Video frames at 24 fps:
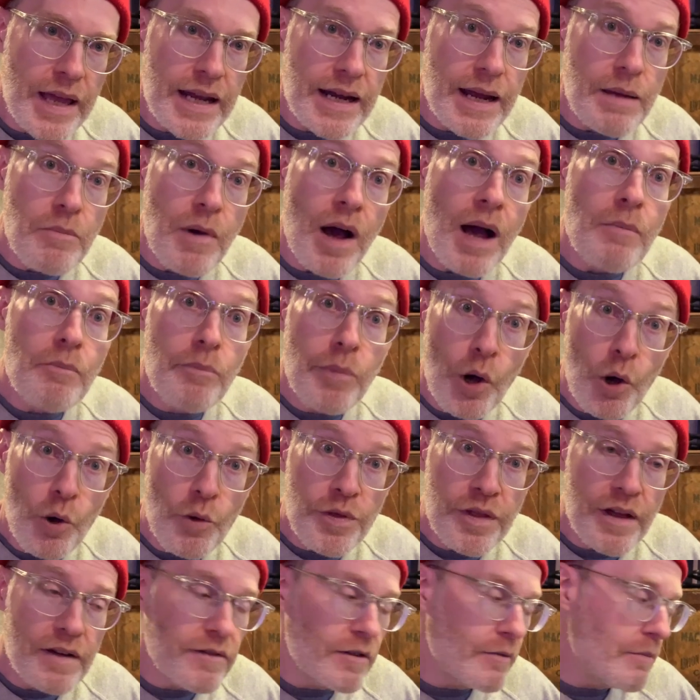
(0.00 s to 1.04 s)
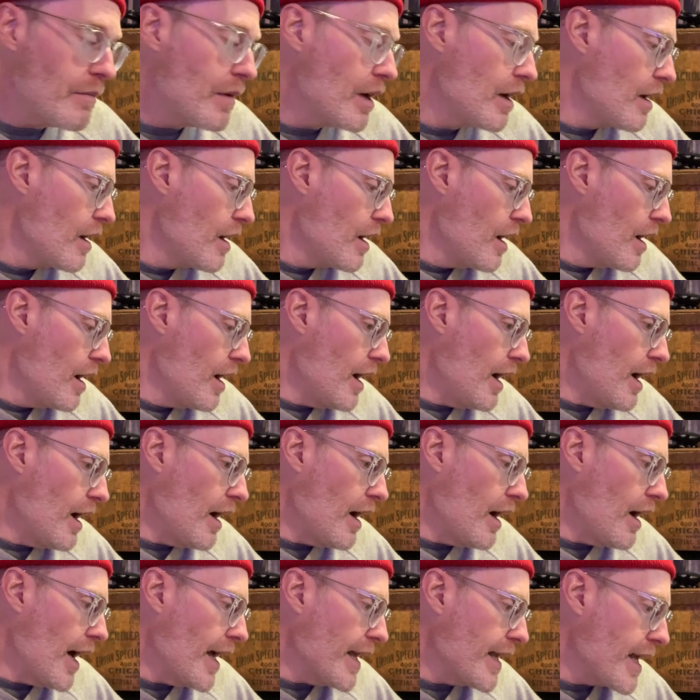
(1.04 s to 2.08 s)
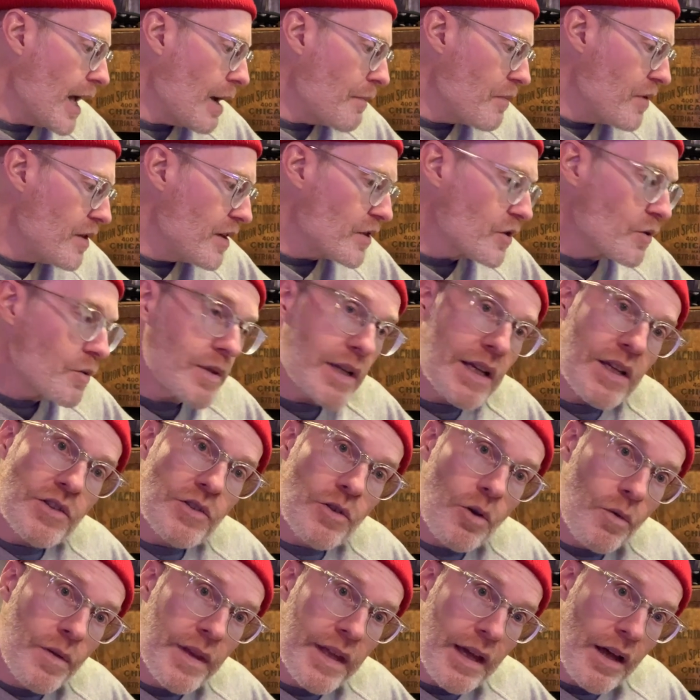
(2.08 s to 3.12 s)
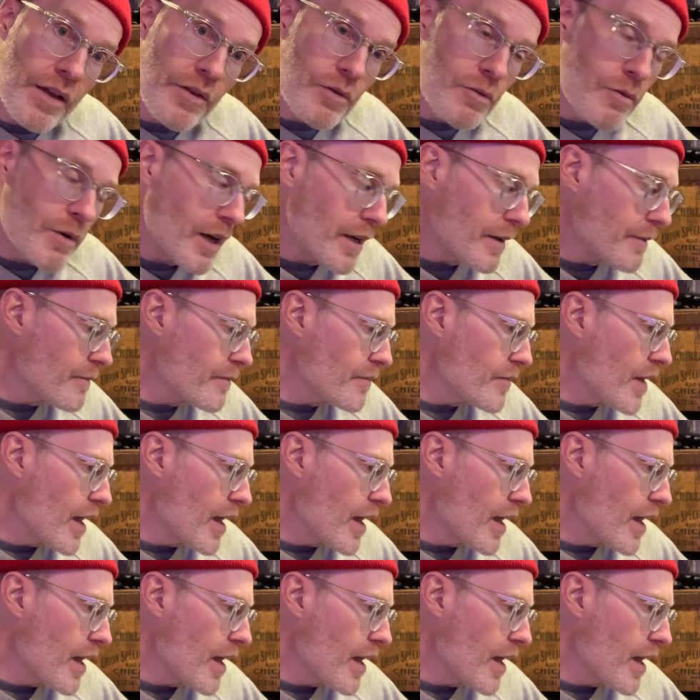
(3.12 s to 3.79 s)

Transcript: And I bought both of them uh, I kept this one, I sold the other one.